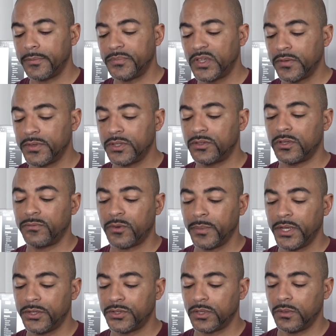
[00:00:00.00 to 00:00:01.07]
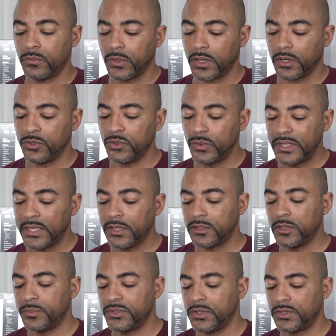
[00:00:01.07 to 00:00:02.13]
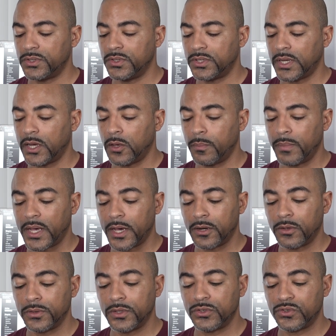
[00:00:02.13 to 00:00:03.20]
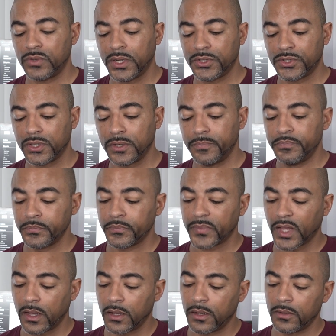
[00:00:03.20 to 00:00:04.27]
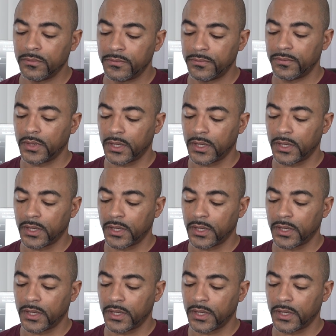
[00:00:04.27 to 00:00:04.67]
Given this information, we are uniquely positioned to help model the structure of